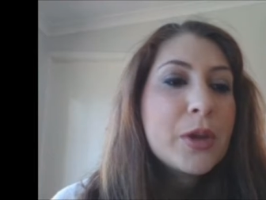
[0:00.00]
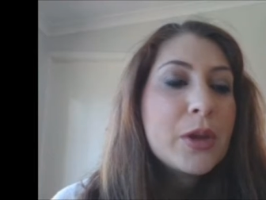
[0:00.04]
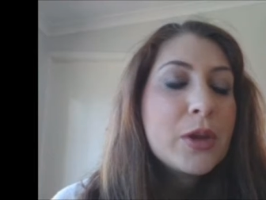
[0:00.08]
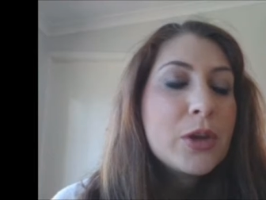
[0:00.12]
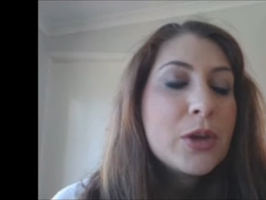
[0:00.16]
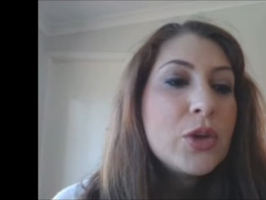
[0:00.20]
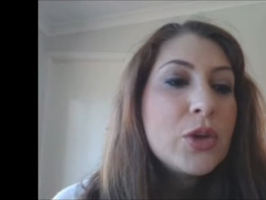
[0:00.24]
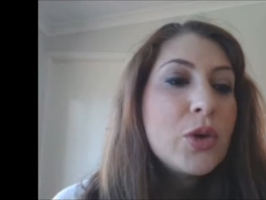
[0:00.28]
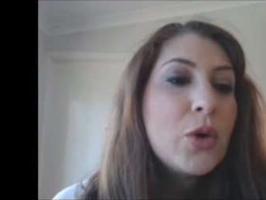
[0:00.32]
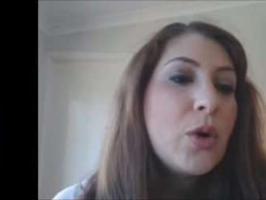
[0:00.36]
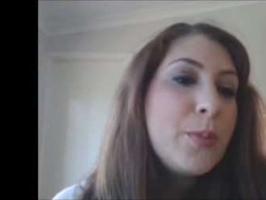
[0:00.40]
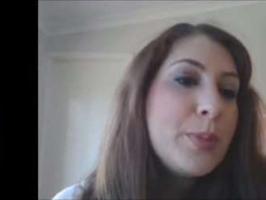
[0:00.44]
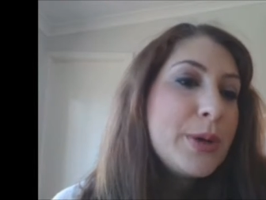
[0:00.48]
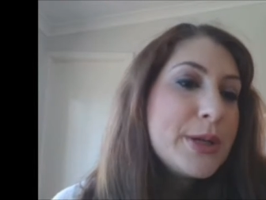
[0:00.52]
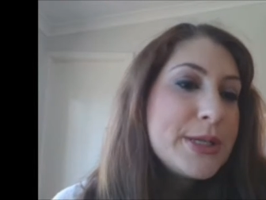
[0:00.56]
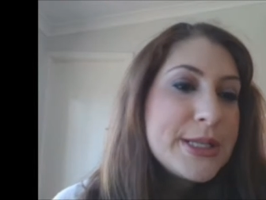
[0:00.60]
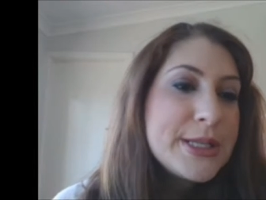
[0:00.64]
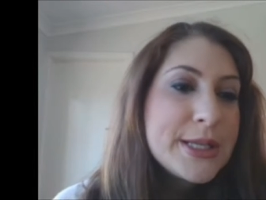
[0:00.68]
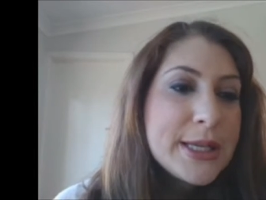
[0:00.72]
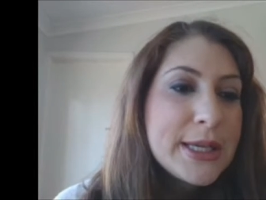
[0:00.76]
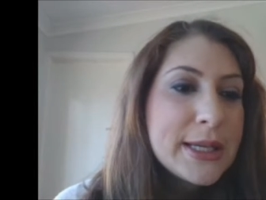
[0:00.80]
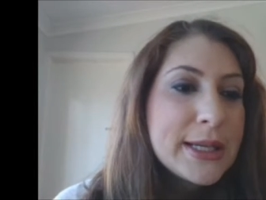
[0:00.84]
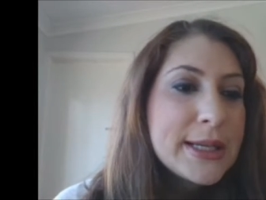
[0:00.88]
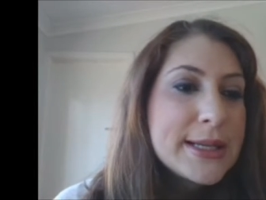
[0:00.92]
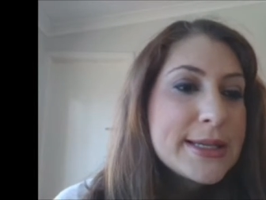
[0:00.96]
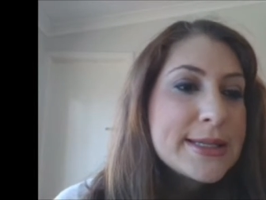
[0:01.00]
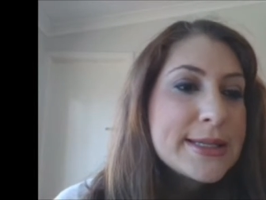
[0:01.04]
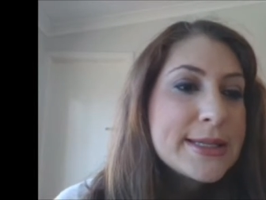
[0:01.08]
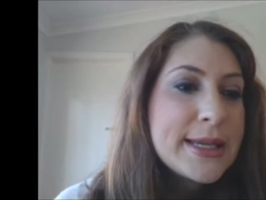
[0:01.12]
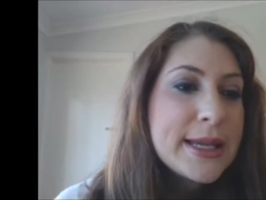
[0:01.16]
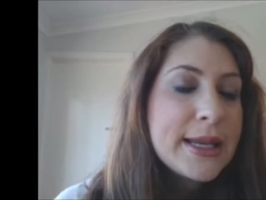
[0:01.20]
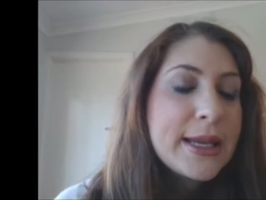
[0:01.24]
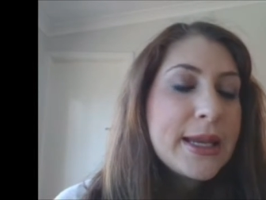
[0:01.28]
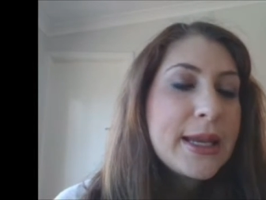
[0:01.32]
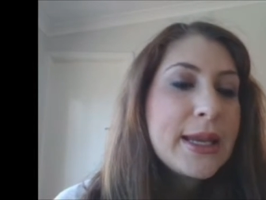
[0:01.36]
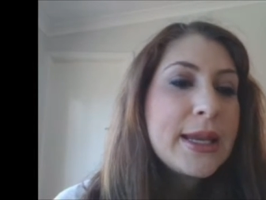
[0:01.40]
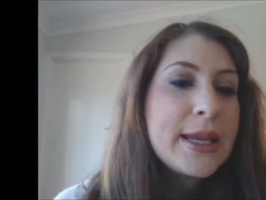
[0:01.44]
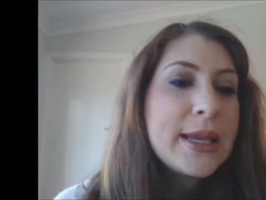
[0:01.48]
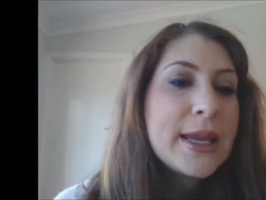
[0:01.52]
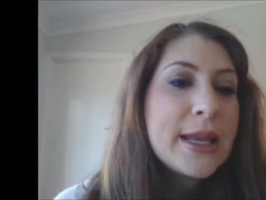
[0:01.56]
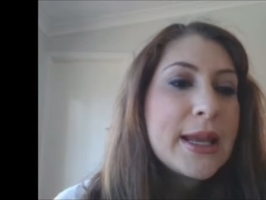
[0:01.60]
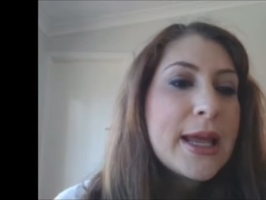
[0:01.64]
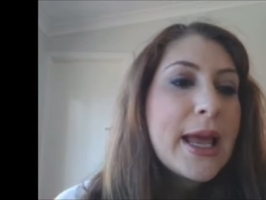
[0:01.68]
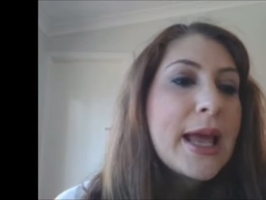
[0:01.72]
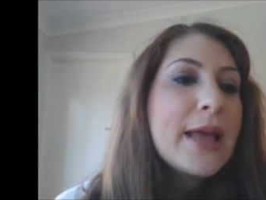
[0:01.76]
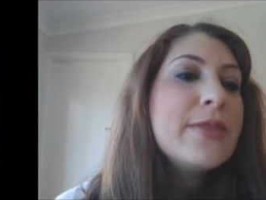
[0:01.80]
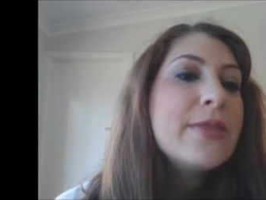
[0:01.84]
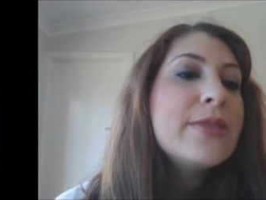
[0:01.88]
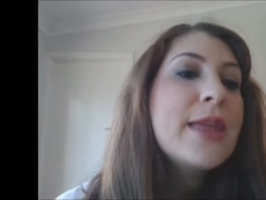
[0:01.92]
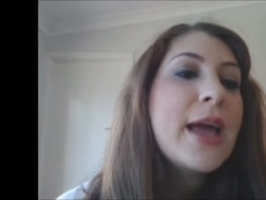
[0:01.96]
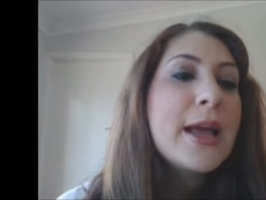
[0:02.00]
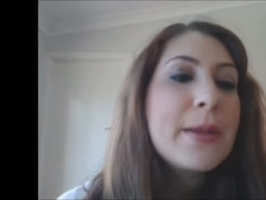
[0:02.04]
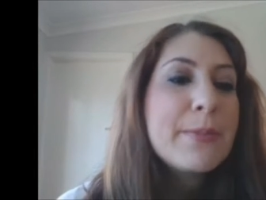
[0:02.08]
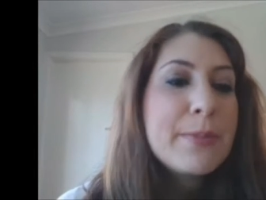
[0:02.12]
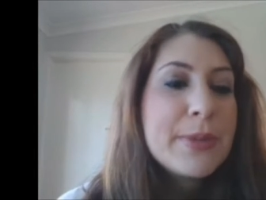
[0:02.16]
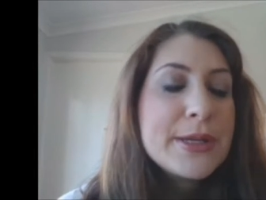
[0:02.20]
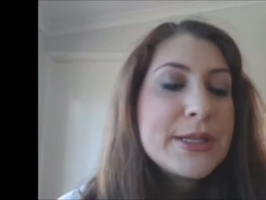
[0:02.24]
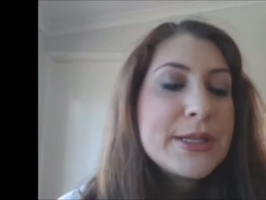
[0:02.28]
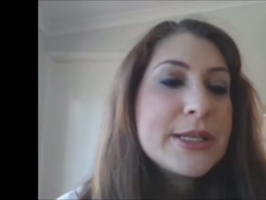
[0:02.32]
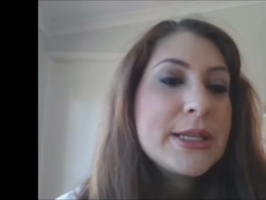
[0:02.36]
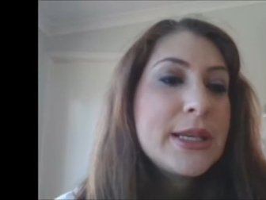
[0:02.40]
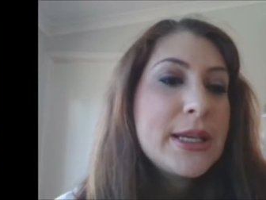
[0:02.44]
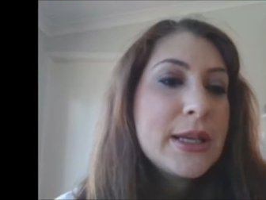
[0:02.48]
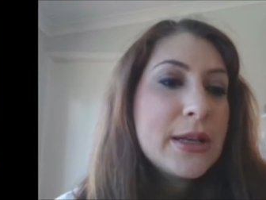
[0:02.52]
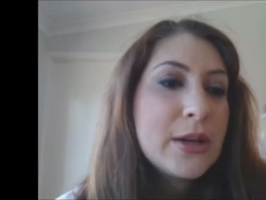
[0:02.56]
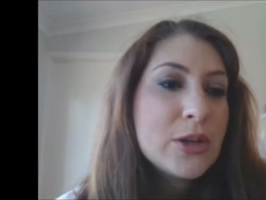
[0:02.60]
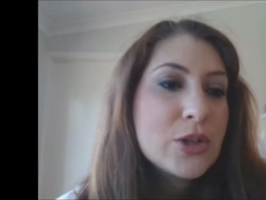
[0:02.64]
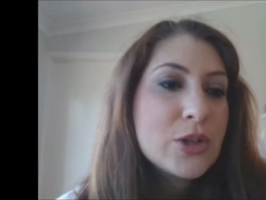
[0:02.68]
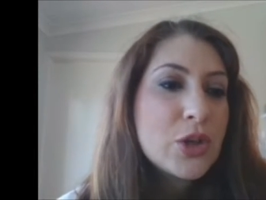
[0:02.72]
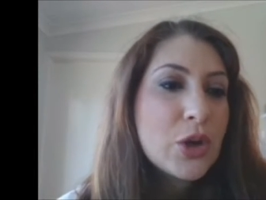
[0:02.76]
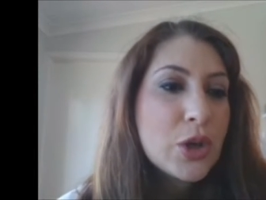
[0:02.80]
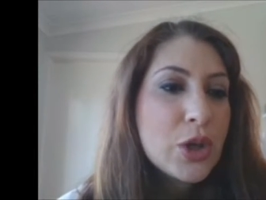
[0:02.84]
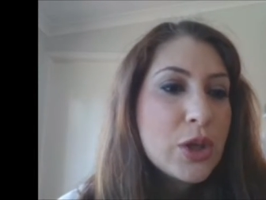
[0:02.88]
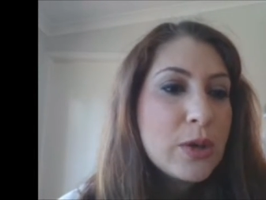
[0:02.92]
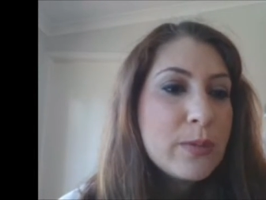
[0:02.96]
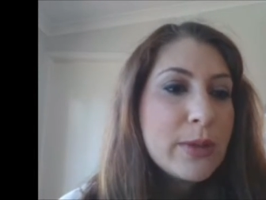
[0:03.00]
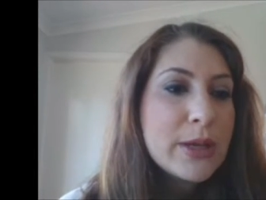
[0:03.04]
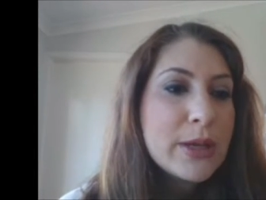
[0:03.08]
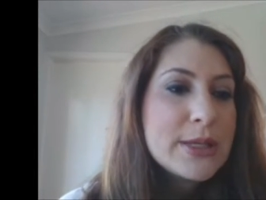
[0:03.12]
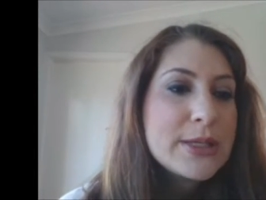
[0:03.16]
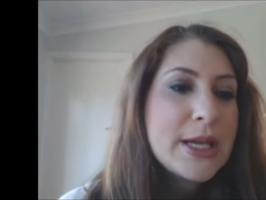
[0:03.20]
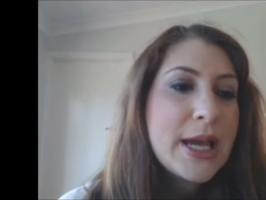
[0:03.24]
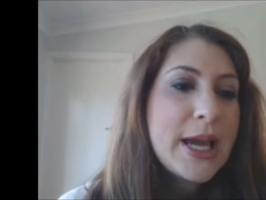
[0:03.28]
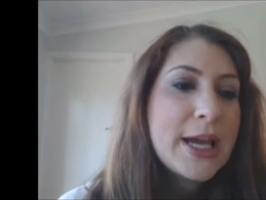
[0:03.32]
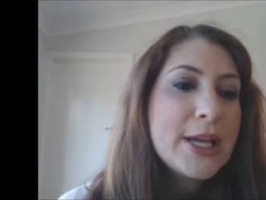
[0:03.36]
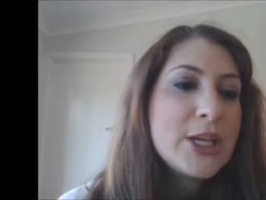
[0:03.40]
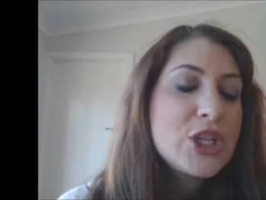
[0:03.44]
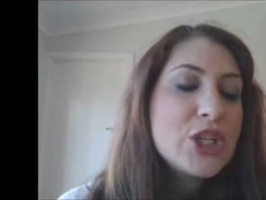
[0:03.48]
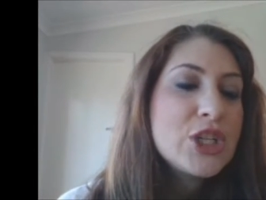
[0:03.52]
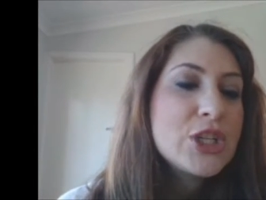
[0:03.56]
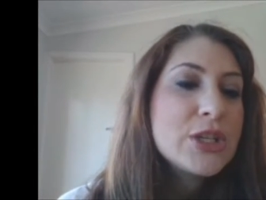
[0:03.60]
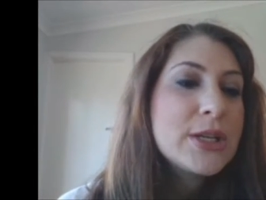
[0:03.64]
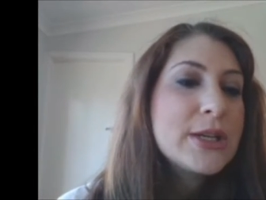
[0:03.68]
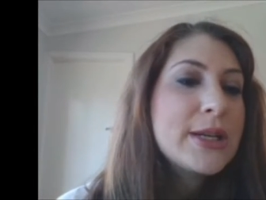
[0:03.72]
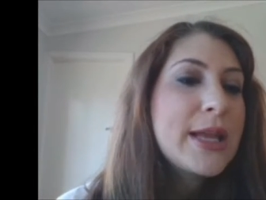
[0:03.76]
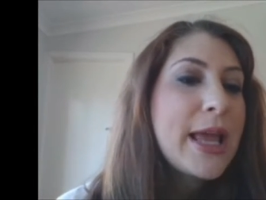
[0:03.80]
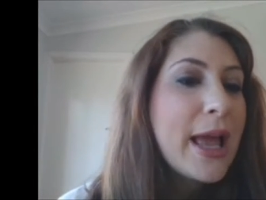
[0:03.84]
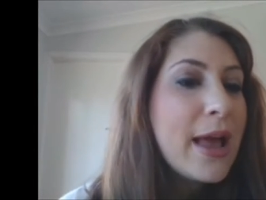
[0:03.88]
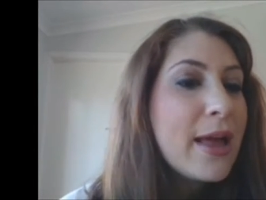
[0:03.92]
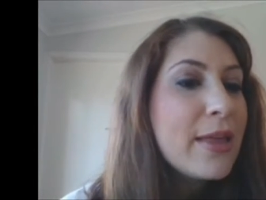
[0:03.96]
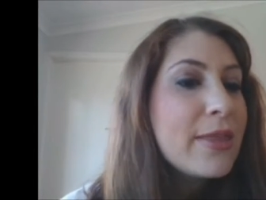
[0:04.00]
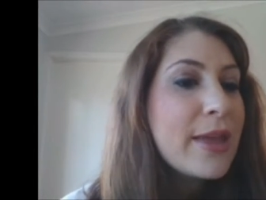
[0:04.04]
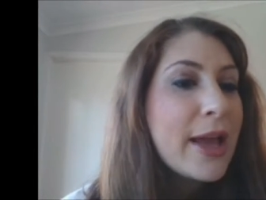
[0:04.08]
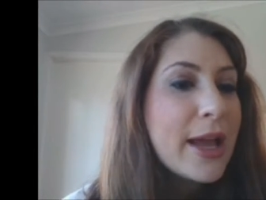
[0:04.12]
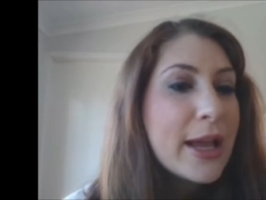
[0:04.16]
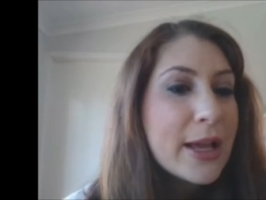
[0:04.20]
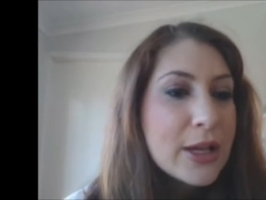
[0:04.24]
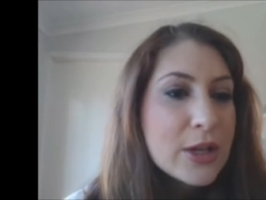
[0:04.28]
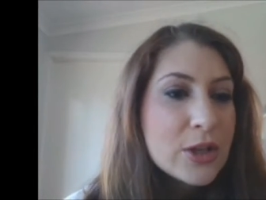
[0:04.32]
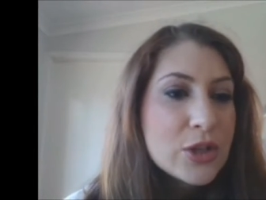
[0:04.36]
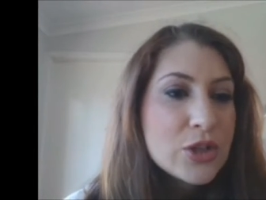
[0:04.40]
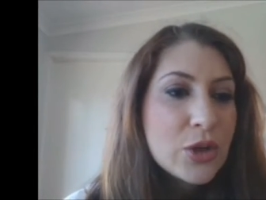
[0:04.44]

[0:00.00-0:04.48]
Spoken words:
your particular setting and that particular documentation and how that